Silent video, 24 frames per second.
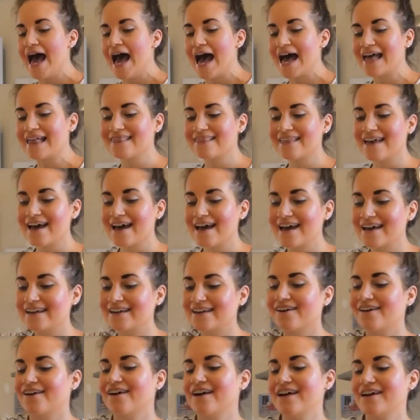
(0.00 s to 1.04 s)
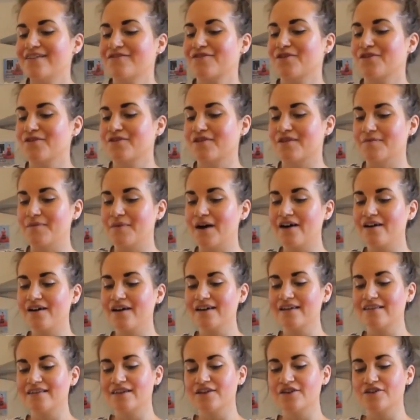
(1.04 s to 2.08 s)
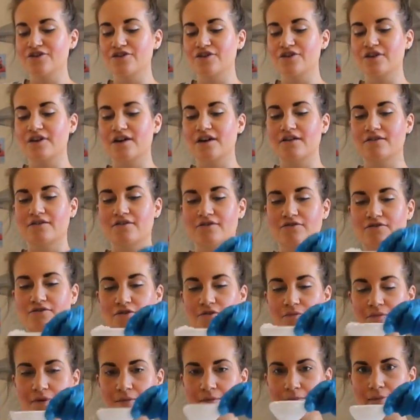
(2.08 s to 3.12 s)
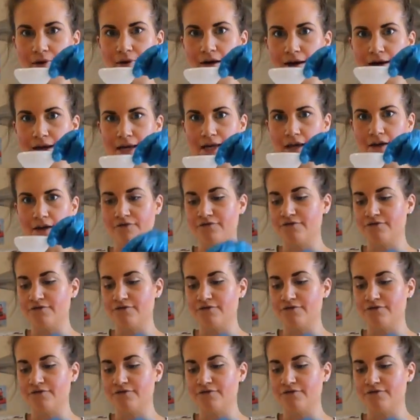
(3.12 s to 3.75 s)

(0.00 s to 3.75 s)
And then I've got some icing sugar to stop my